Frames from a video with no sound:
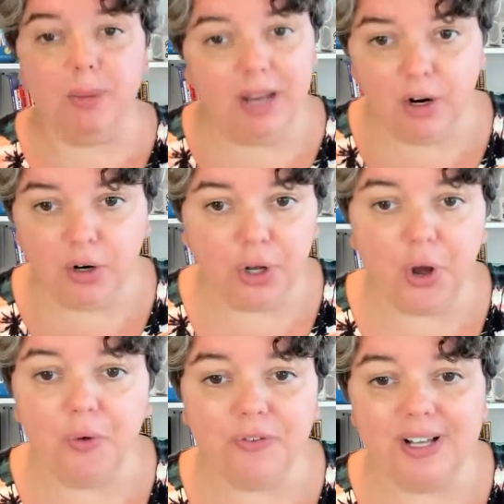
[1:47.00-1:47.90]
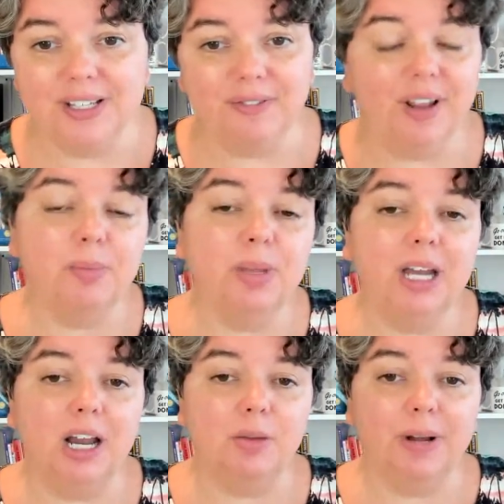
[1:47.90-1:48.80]
Here you go, friends and family, and
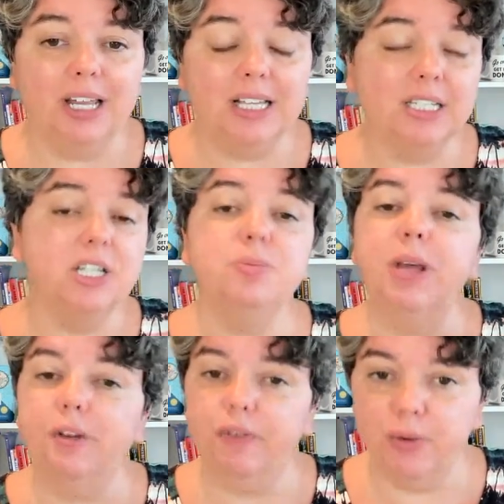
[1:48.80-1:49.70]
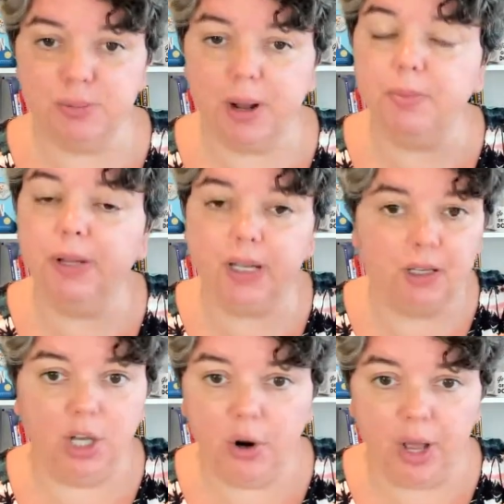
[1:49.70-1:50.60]
anybody that sees me. And if it was public,
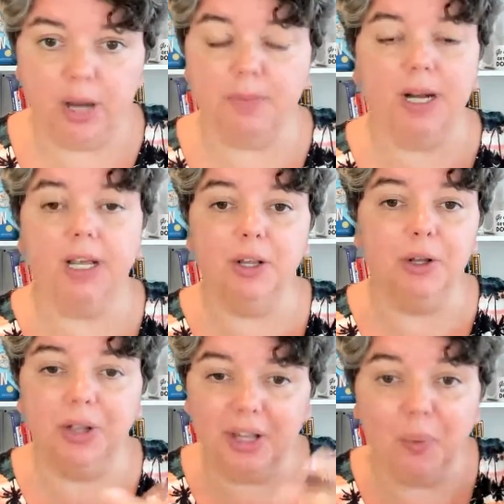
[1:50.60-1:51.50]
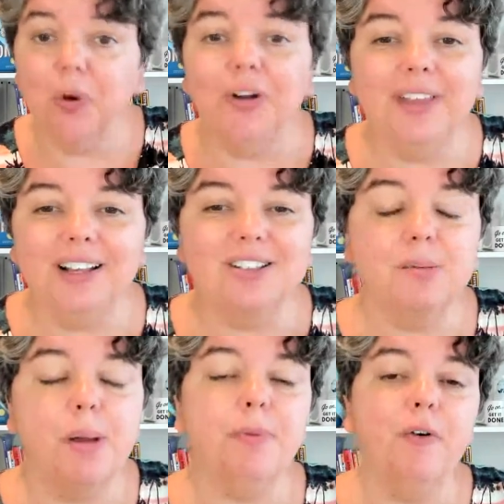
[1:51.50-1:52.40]
anybody in the world that looks at
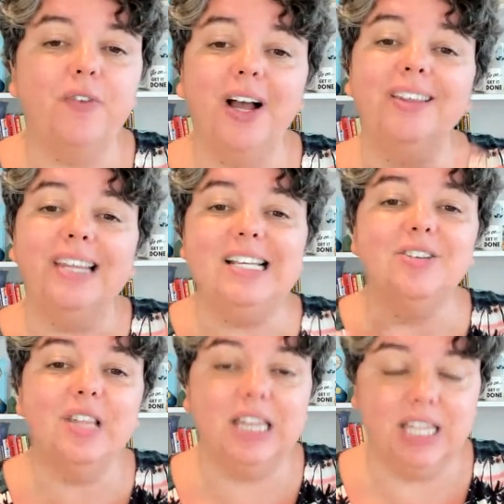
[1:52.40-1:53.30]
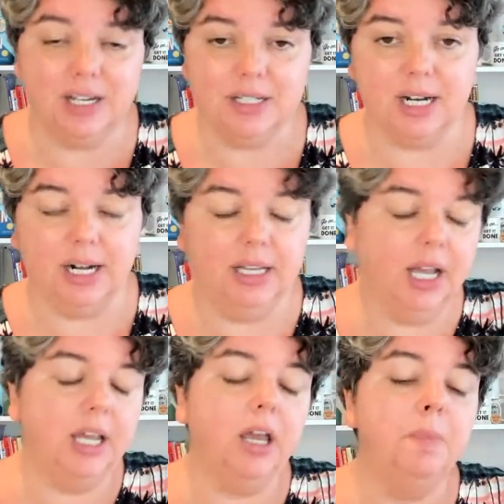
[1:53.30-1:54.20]
my profile, these are the things that I
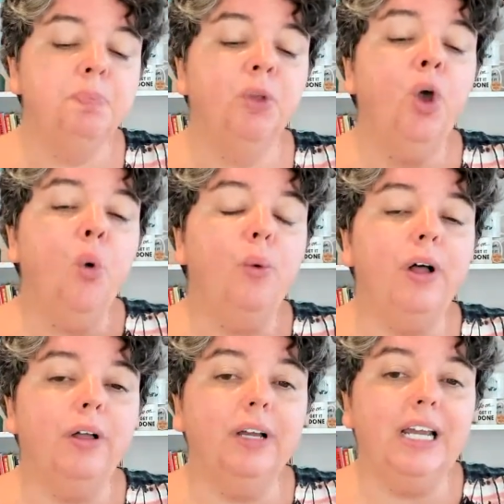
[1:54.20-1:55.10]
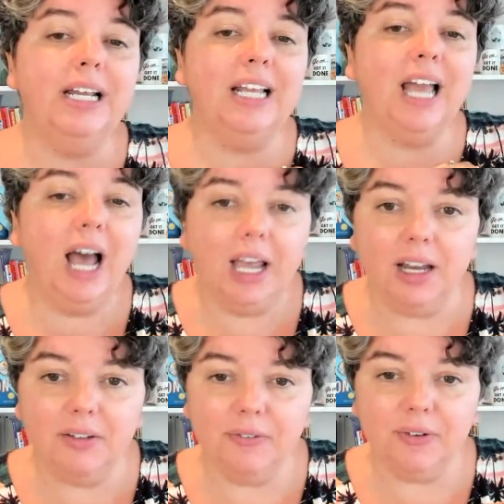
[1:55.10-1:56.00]
like. Well, it
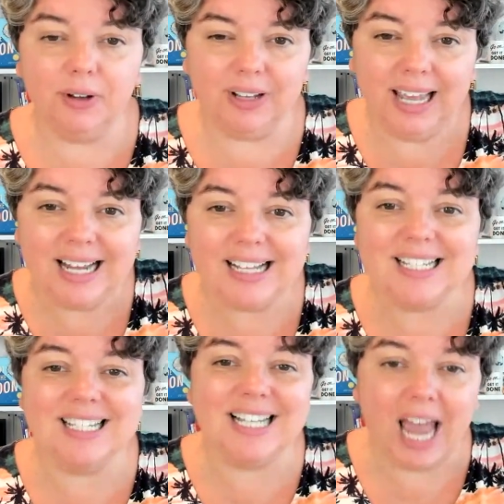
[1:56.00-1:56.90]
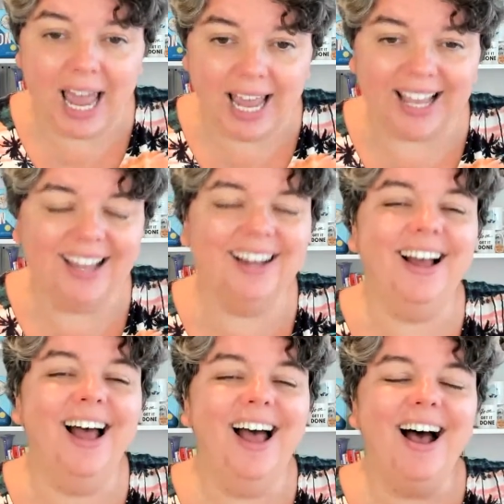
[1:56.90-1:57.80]
kind of hit a snag
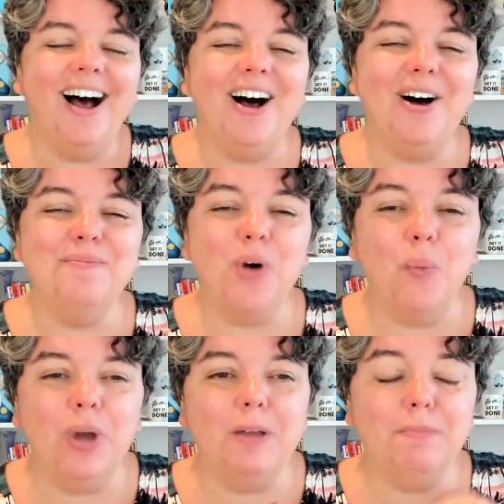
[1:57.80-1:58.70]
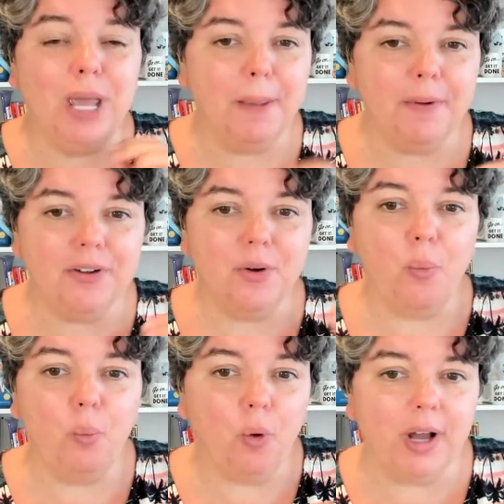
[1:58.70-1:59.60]
when
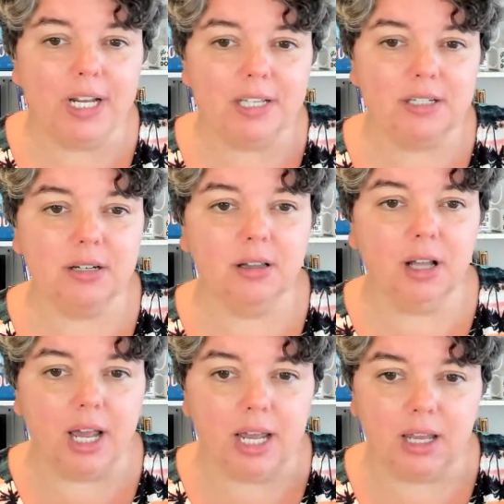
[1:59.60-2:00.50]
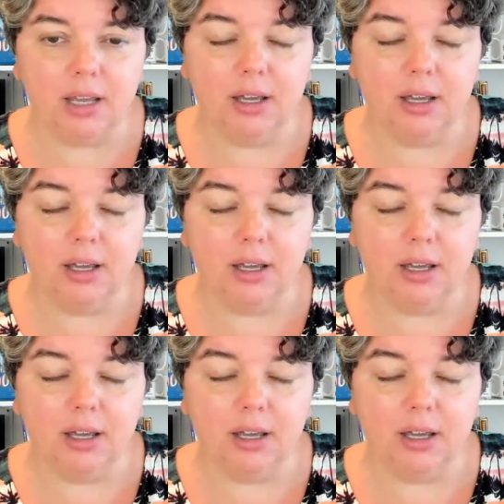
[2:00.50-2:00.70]
people wanted to like